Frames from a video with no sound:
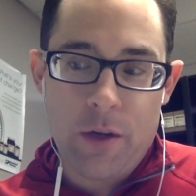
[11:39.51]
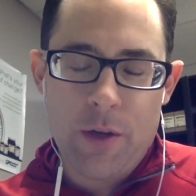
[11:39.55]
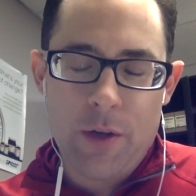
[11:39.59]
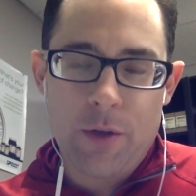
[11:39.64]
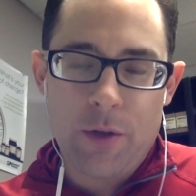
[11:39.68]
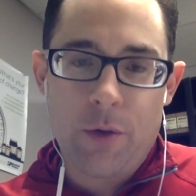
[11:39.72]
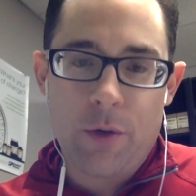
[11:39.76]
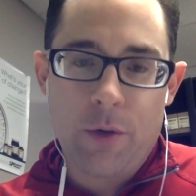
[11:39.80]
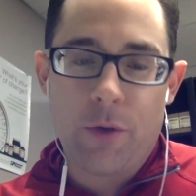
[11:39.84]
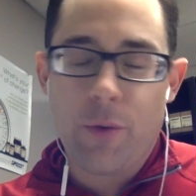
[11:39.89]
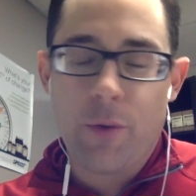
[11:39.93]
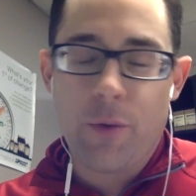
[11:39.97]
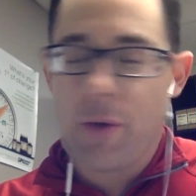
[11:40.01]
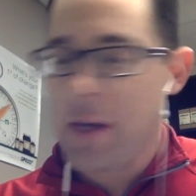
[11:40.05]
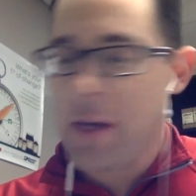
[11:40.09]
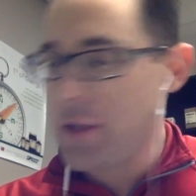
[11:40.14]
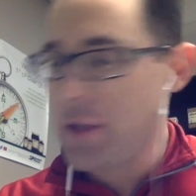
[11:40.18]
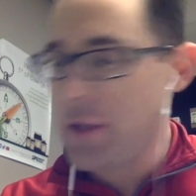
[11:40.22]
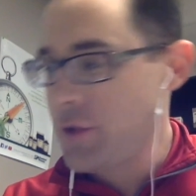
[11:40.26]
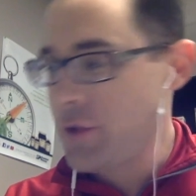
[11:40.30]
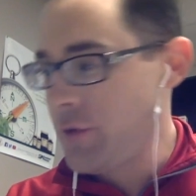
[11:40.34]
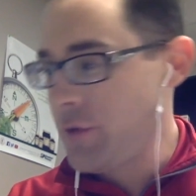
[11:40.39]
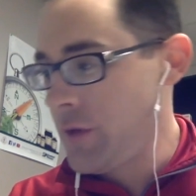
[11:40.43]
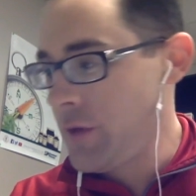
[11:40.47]
So through
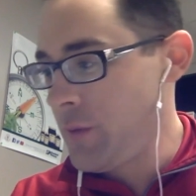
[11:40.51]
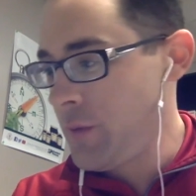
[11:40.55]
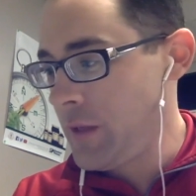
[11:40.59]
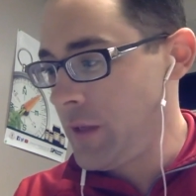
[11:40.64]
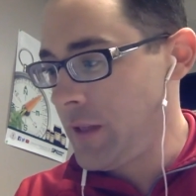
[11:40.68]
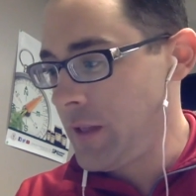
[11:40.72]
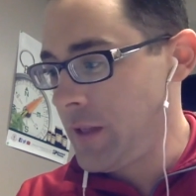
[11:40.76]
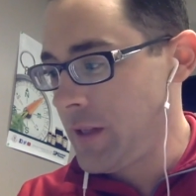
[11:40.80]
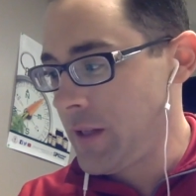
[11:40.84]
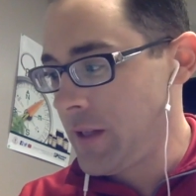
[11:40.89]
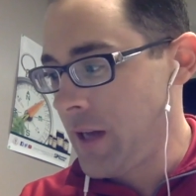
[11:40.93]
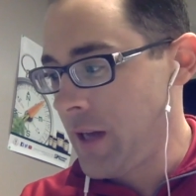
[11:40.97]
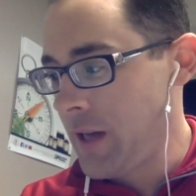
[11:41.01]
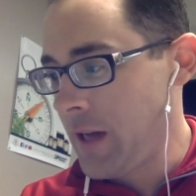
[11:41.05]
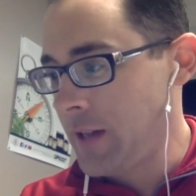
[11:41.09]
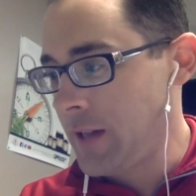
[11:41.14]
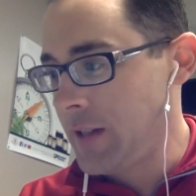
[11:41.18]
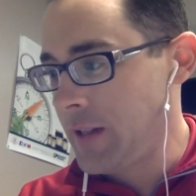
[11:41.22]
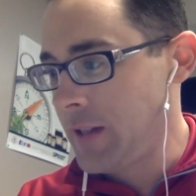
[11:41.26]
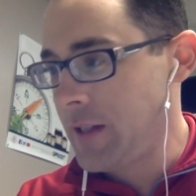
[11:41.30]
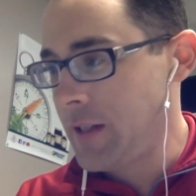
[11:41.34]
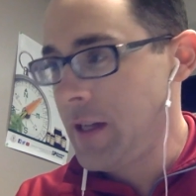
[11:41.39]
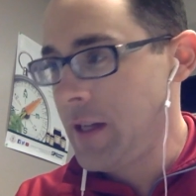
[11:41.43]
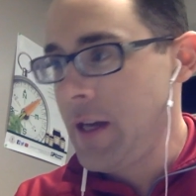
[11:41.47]
history, we
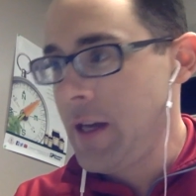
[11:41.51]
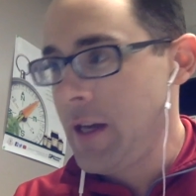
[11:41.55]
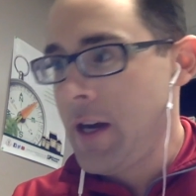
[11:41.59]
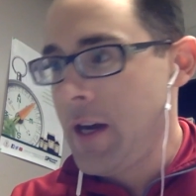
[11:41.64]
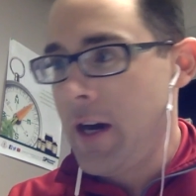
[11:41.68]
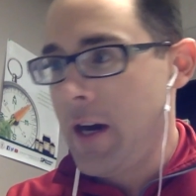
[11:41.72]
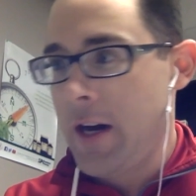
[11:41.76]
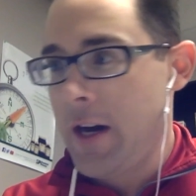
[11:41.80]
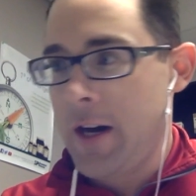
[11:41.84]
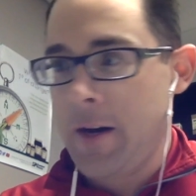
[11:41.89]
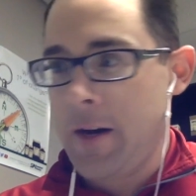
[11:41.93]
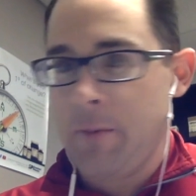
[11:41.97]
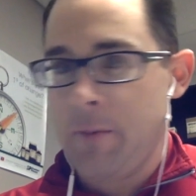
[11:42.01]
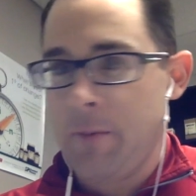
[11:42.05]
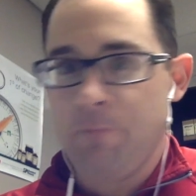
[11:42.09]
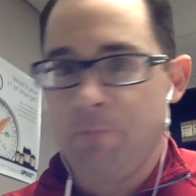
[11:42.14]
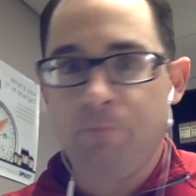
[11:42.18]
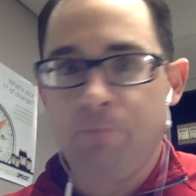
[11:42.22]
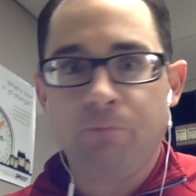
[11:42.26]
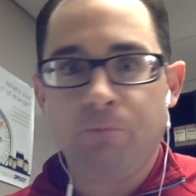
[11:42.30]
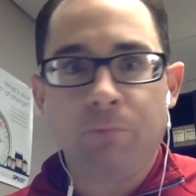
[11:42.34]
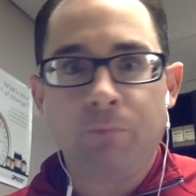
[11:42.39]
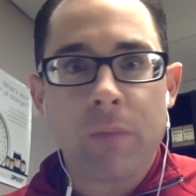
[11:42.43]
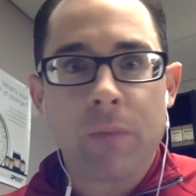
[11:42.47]
discussed
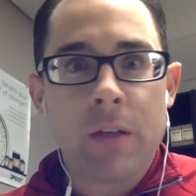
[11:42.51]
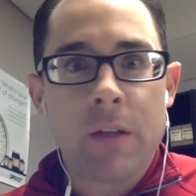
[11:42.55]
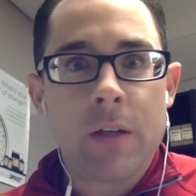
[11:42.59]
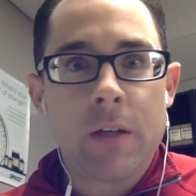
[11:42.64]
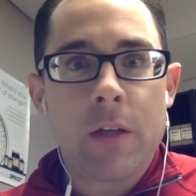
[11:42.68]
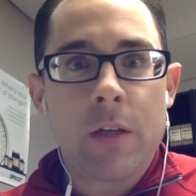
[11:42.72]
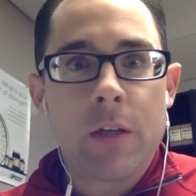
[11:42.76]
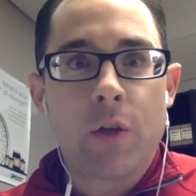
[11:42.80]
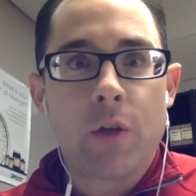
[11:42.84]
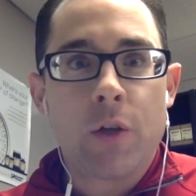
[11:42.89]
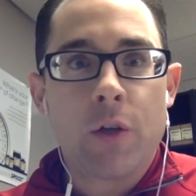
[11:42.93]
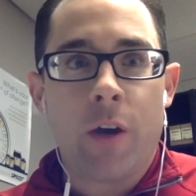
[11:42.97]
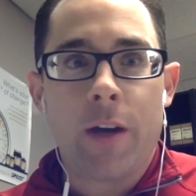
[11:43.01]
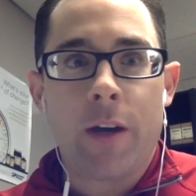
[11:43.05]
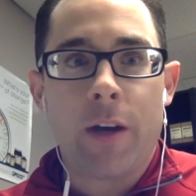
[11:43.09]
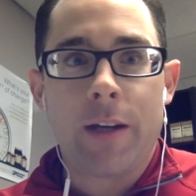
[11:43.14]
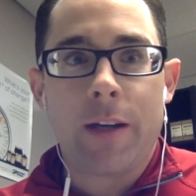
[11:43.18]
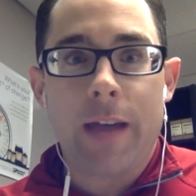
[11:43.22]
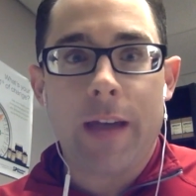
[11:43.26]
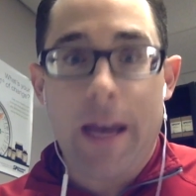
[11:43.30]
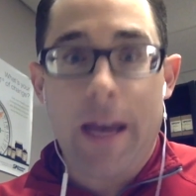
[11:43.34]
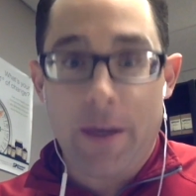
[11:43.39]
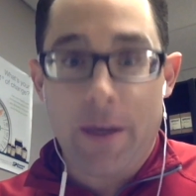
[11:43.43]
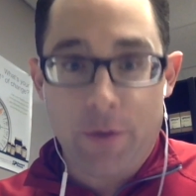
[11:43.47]

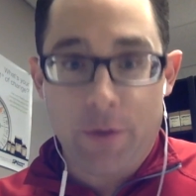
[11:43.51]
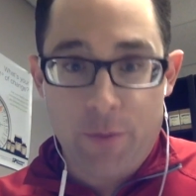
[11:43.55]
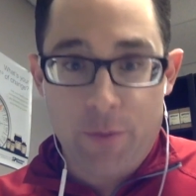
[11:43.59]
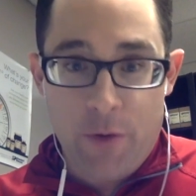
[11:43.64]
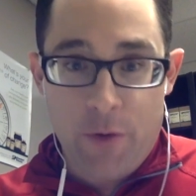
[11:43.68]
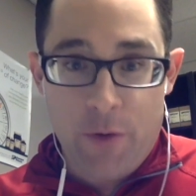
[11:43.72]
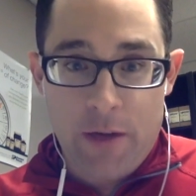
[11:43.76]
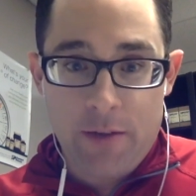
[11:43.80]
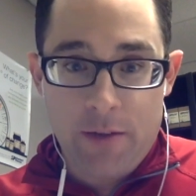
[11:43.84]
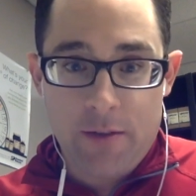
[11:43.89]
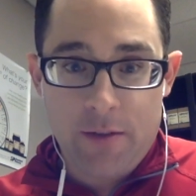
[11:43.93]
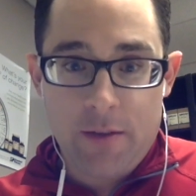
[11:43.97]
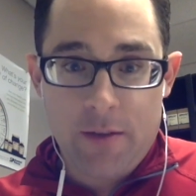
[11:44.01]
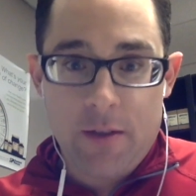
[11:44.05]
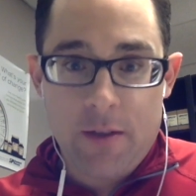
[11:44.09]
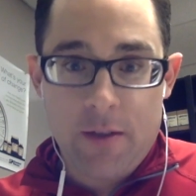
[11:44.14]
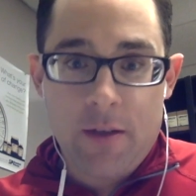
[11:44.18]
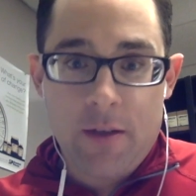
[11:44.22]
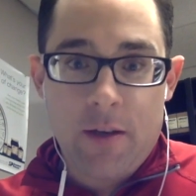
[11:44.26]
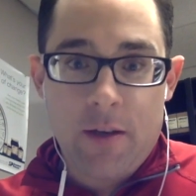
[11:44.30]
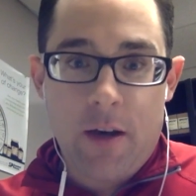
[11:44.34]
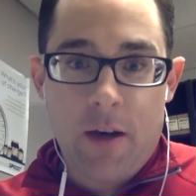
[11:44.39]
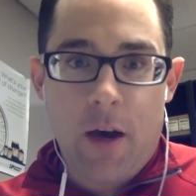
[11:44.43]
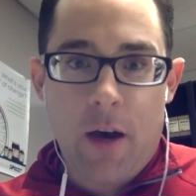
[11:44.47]
chronic ankle sprains,
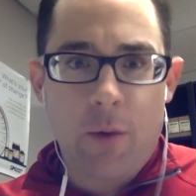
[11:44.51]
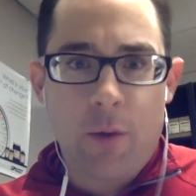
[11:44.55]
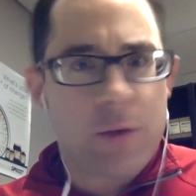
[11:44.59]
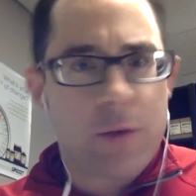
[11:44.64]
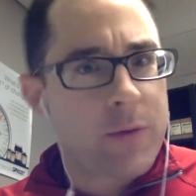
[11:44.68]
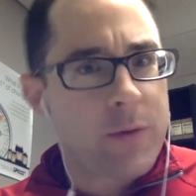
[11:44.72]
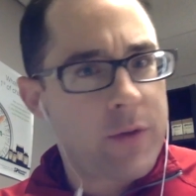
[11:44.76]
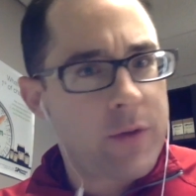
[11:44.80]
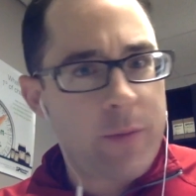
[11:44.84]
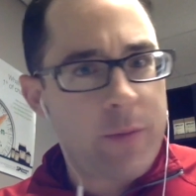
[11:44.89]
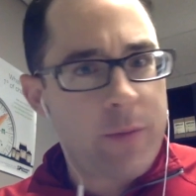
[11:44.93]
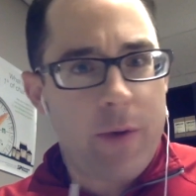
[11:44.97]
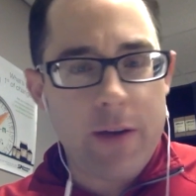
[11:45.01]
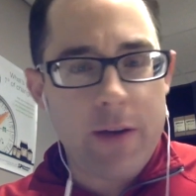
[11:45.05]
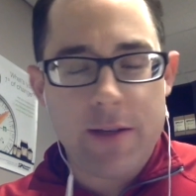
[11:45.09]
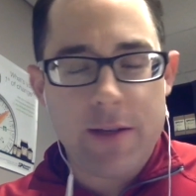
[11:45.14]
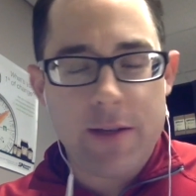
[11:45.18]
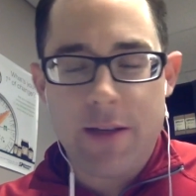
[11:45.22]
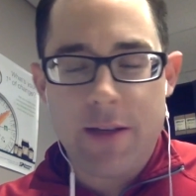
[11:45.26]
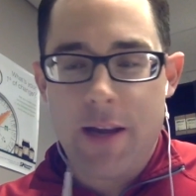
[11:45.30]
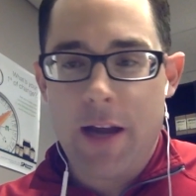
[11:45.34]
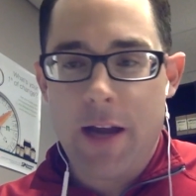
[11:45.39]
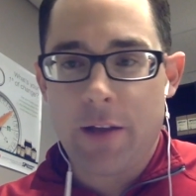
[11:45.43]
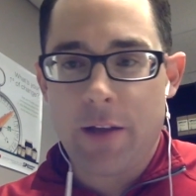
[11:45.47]
which was
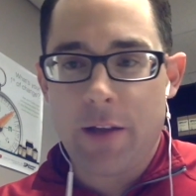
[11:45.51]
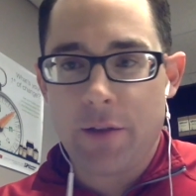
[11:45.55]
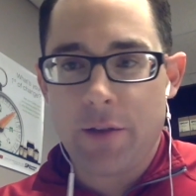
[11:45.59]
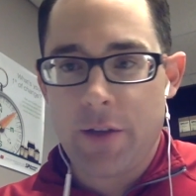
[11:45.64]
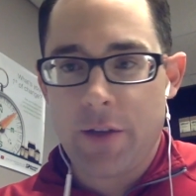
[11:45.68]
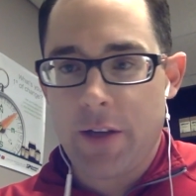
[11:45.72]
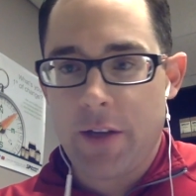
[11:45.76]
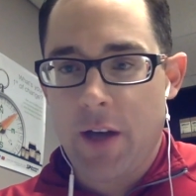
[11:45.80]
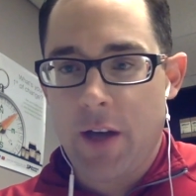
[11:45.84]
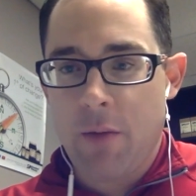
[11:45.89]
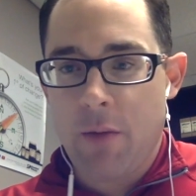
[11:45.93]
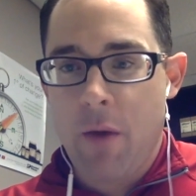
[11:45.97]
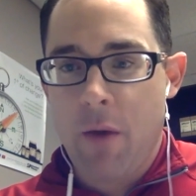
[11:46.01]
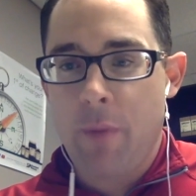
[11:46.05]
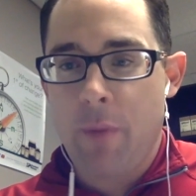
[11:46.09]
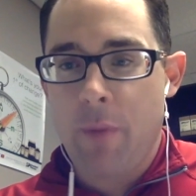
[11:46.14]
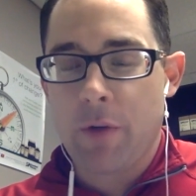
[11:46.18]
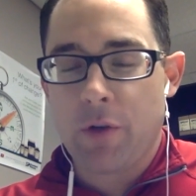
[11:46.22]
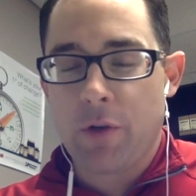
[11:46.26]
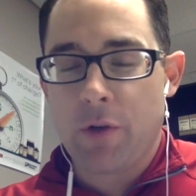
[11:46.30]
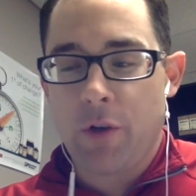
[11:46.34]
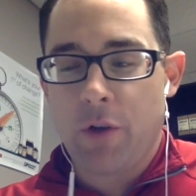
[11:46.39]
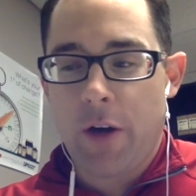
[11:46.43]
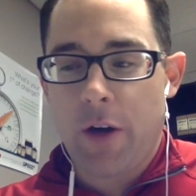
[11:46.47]
surprising that ankle didn't come up,
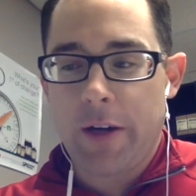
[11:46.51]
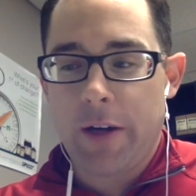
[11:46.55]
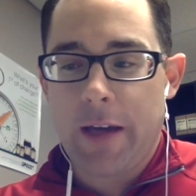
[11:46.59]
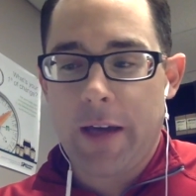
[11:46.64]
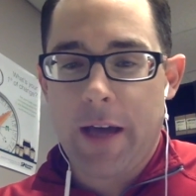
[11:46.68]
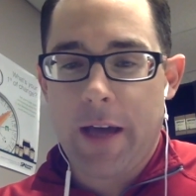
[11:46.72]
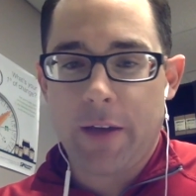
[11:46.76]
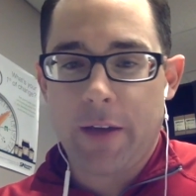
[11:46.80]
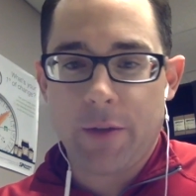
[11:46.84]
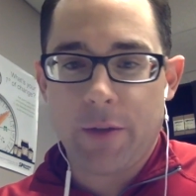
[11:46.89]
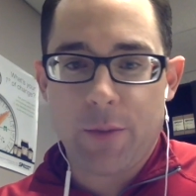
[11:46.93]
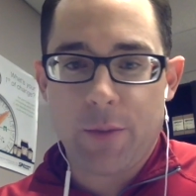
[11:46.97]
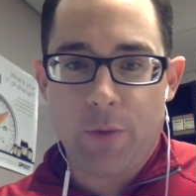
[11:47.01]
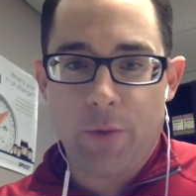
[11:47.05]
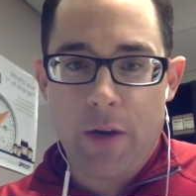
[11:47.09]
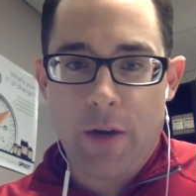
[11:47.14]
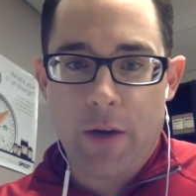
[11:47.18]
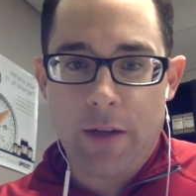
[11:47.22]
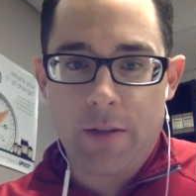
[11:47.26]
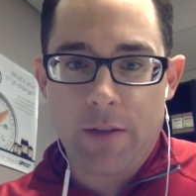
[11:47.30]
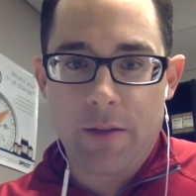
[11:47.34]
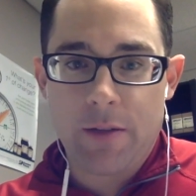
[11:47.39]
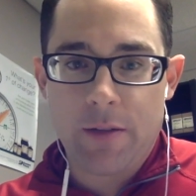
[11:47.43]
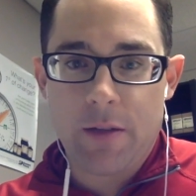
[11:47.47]
but chronic ankle
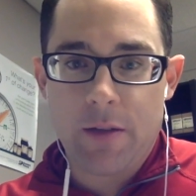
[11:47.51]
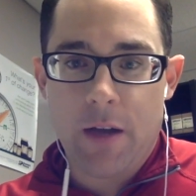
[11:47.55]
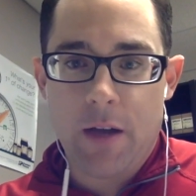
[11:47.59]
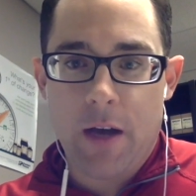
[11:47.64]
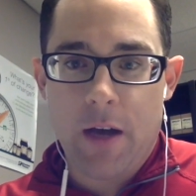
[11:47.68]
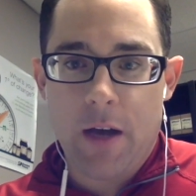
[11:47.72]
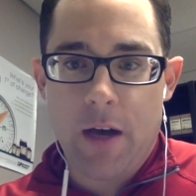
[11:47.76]
sprains,